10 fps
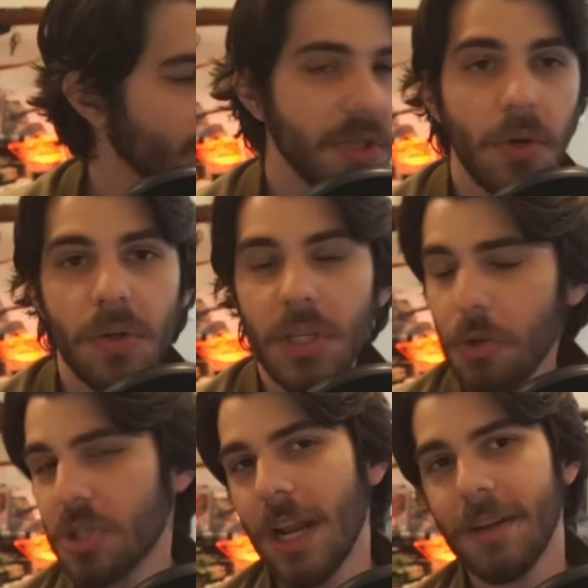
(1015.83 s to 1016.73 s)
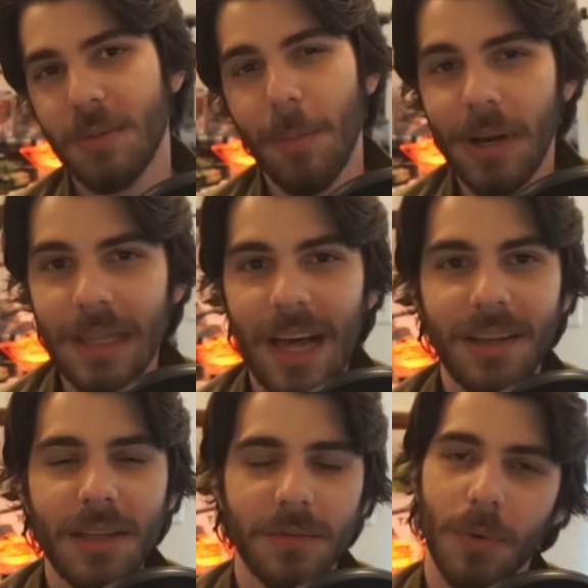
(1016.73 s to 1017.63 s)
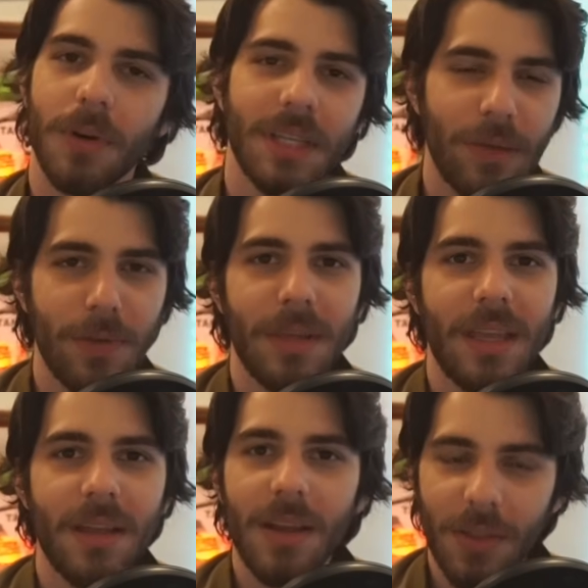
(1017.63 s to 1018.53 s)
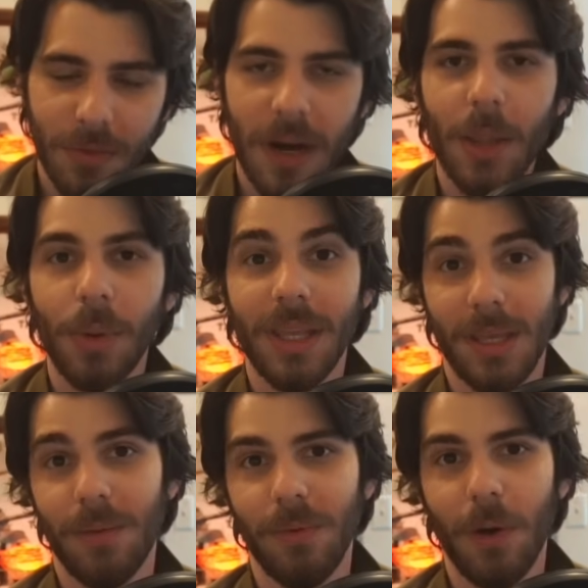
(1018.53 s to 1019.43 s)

So, huge shout out to my buddy Lottie for giving me the following info.